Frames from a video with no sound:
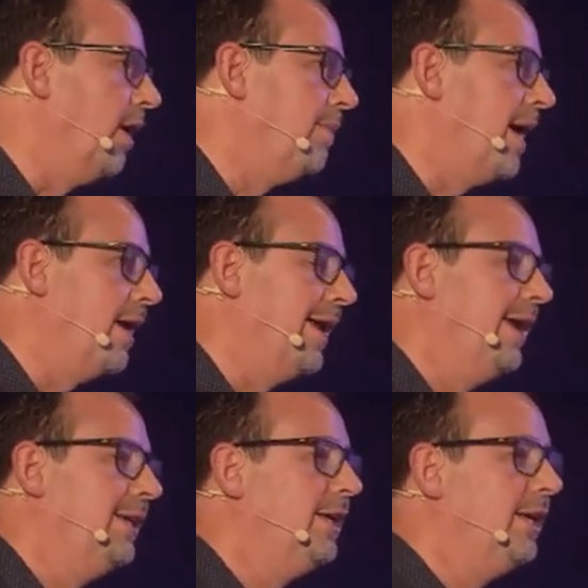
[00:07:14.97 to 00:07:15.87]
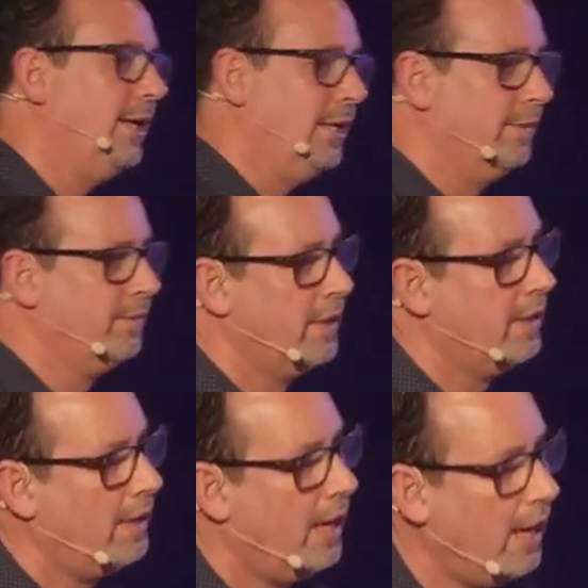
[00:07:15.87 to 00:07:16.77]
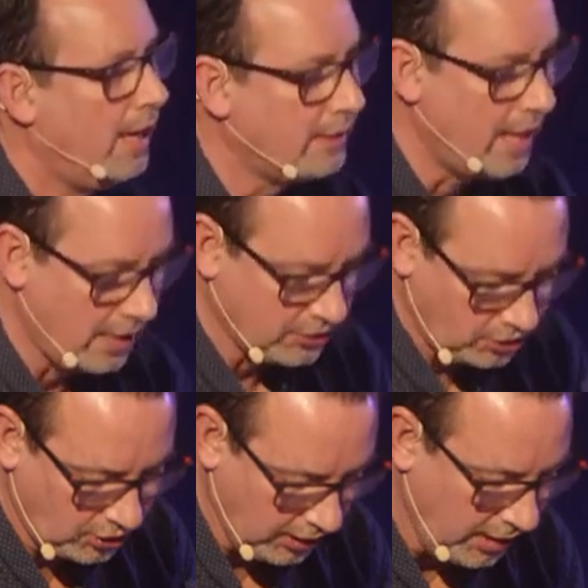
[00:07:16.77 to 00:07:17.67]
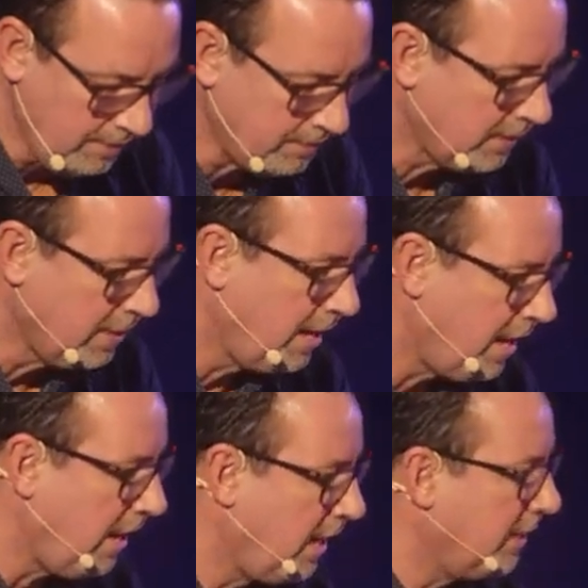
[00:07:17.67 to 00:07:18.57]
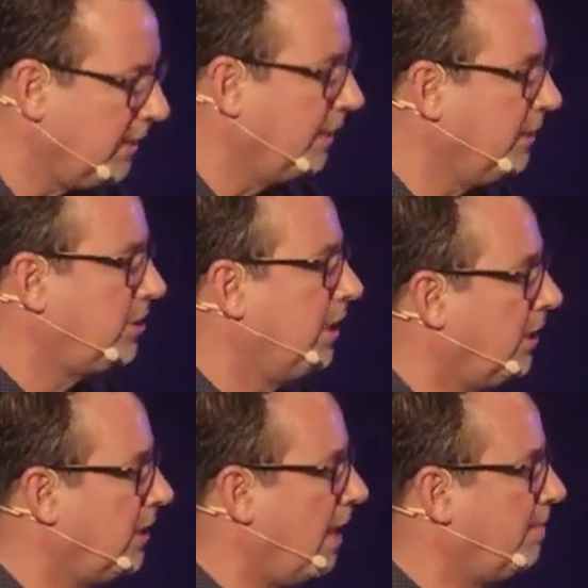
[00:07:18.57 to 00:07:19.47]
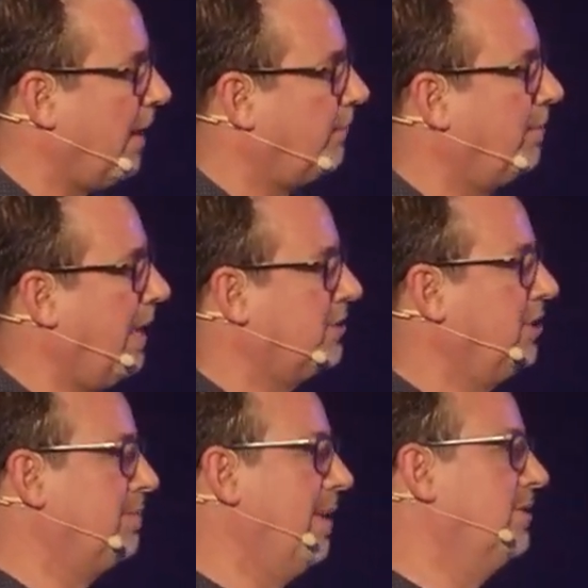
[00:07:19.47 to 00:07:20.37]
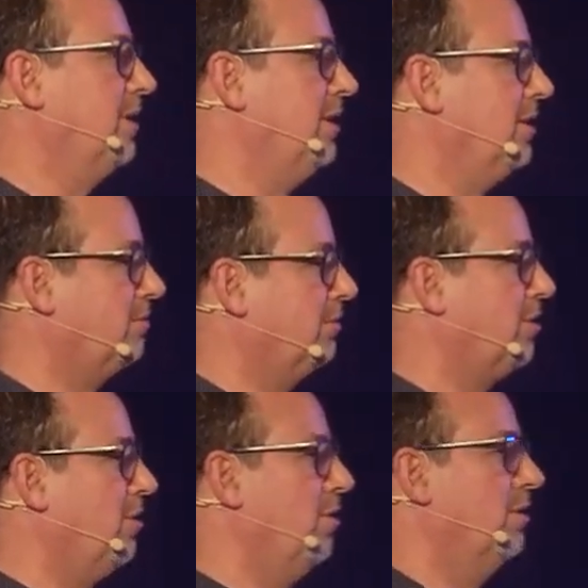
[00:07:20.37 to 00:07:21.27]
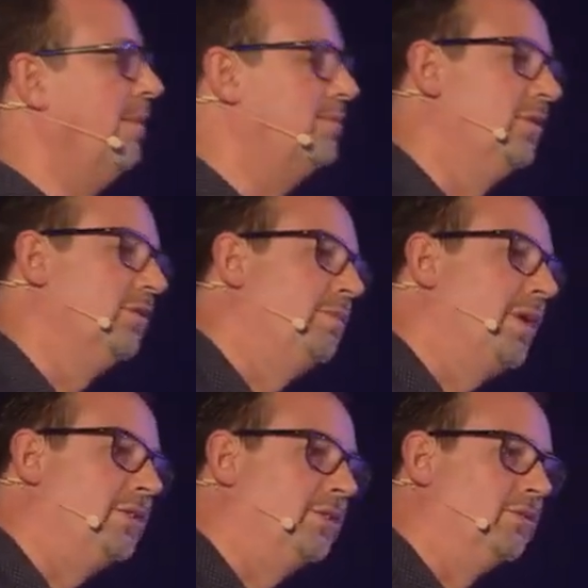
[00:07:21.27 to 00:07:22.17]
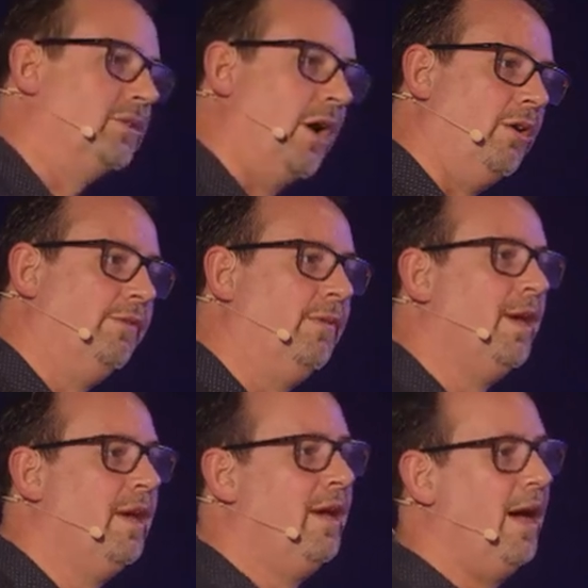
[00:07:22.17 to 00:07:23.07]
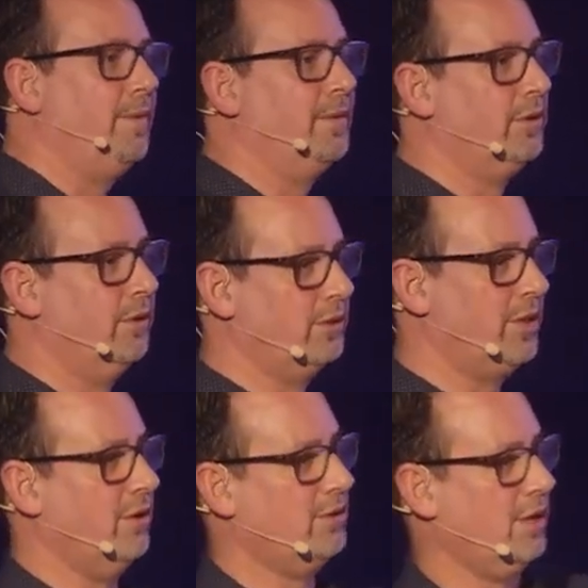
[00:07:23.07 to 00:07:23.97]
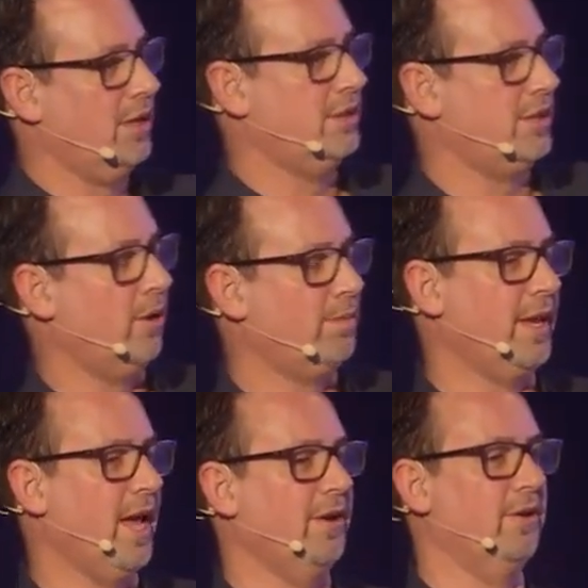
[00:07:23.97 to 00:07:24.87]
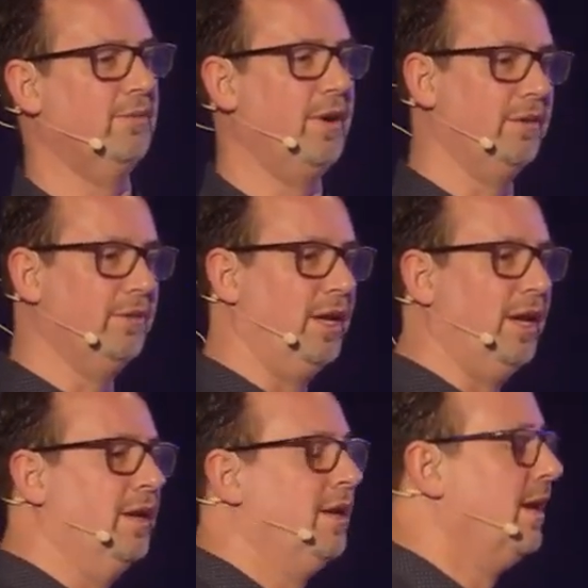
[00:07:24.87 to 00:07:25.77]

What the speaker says: about a year last year, and this year he came back for about 6 months, and he's returned up to a place called Gove up in the Northern Territory, and he's helping out on one of their